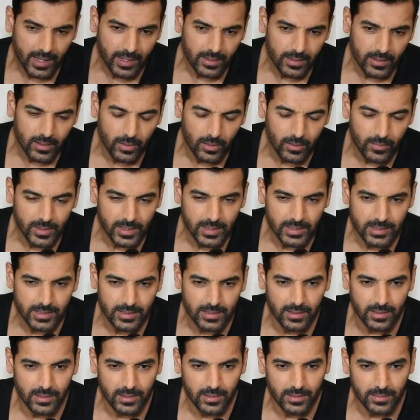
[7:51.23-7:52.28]
I
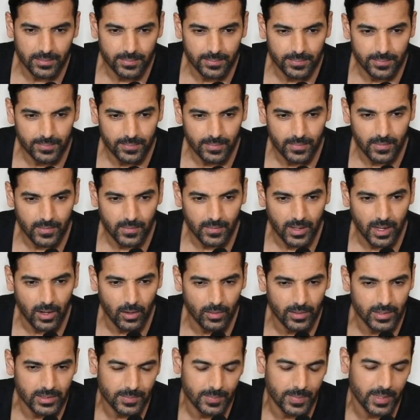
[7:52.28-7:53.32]

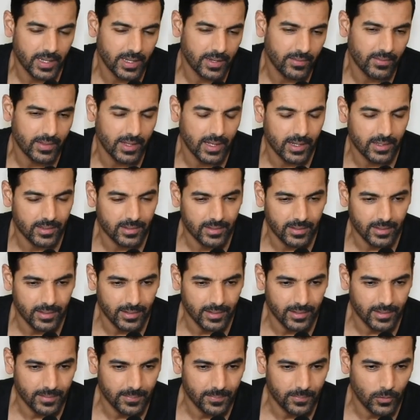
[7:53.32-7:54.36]
always believe that
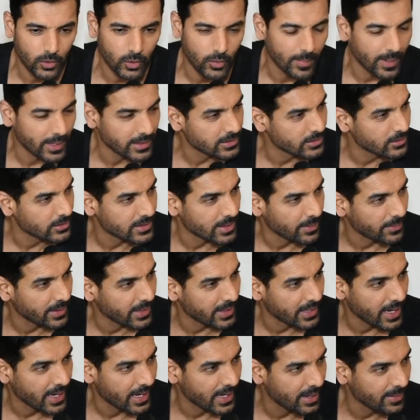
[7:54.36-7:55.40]
you must do
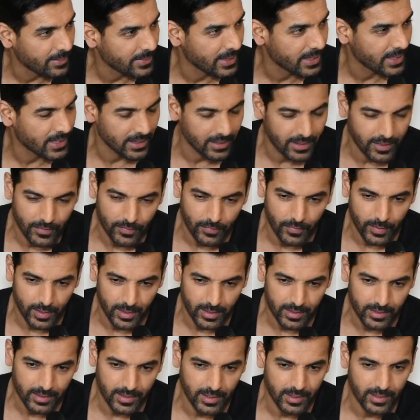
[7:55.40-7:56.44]
something dynamic and
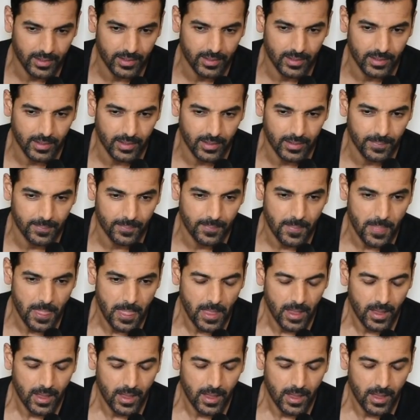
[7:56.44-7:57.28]
different, and I